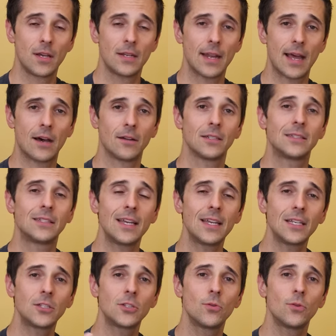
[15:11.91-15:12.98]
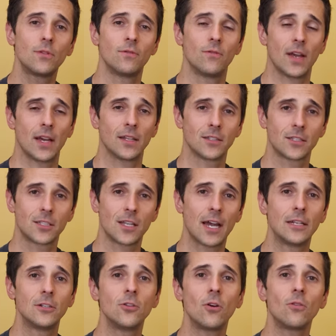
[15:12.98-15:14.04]
Now, to take it to advanced, I
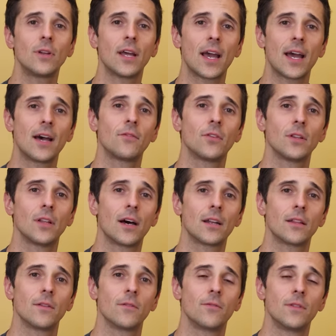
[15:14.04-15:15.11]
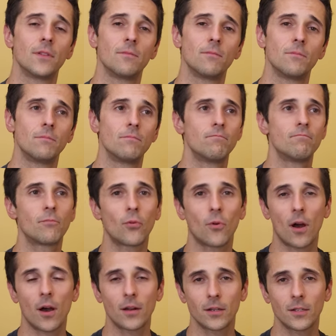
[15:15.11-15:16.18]
don't have a lot of the
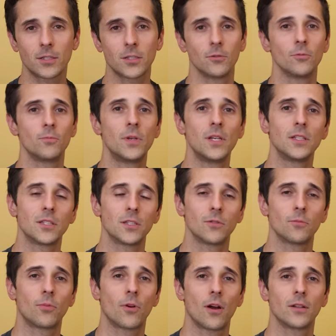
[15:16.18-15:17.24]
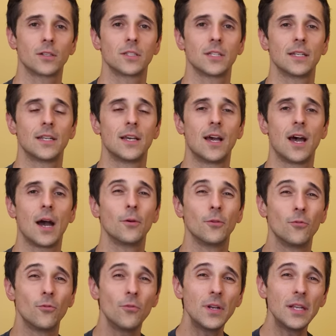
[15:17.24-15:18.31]
products or pieces of products that I would
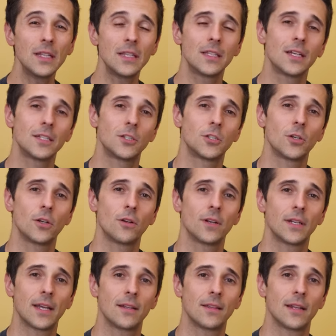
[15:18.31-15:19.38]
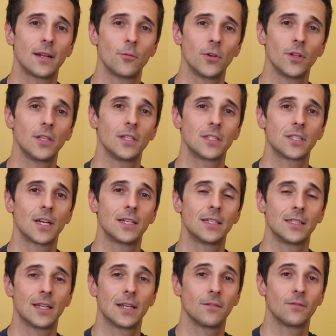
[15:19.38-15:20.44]
really like to show you right now that I'm really excited
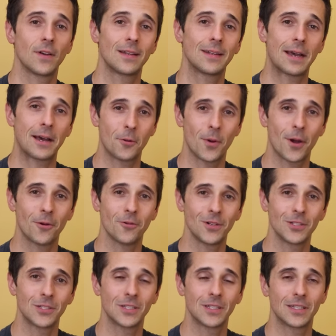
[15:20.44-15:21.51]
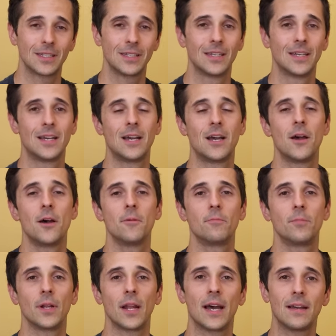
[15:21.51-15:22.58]
that I found out about recently.
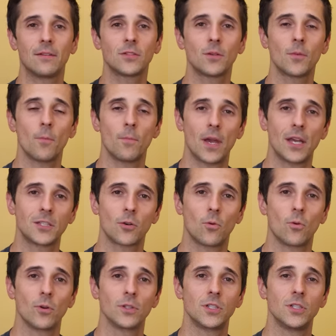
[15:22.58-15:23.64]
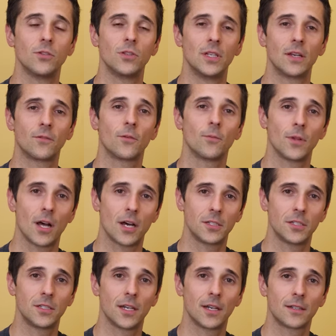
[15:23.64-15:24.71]
But I have some of the basic ones that you can get from
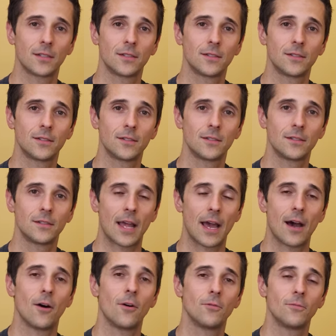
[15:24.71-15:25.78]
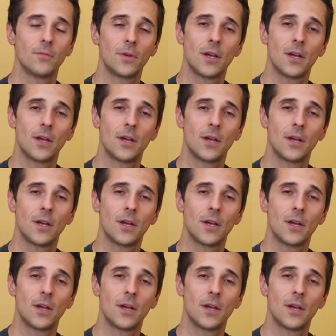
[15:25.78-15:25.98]
Logitech. Now,